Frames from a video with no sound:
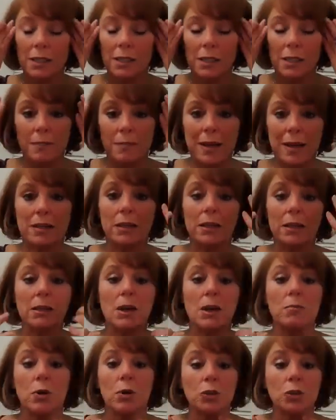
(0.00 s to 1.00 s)
mental,
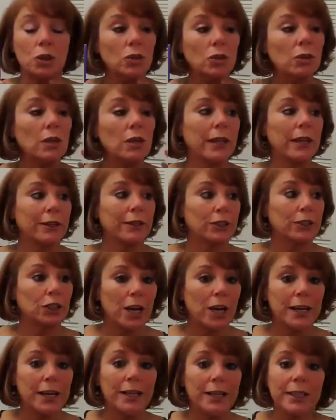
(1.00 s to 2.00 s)
emotional,
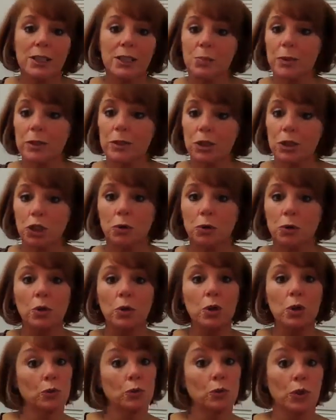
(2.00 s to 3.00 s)
energetic,
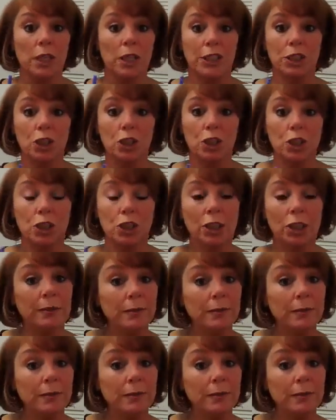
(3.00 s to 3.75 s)
spiritual, relationship.